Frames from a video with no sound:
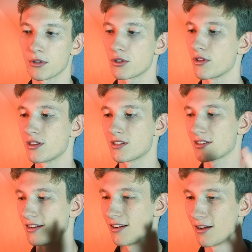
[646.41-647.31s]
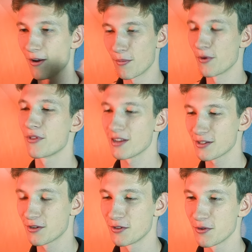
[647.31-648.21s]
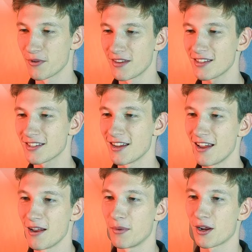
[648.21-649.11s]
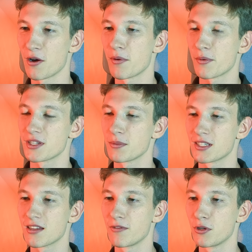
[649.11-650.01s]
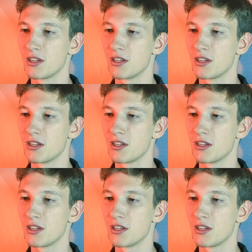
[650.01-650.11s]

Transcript: So there's a lot more things you can do with this, but I hope I was able to give you